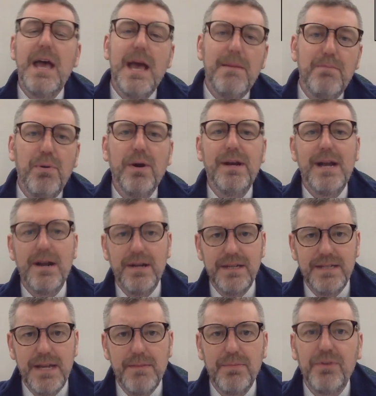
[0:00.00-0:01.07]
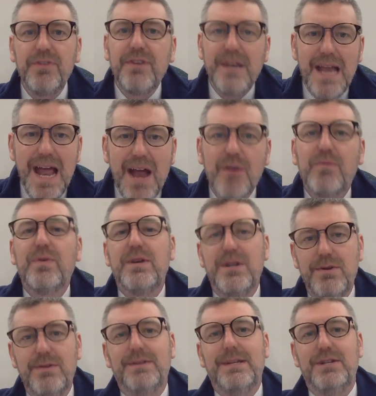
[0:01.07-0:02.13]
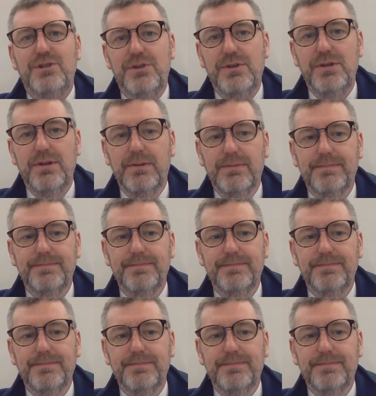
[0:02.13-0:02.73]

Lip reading: and point out examples in every unit that you do.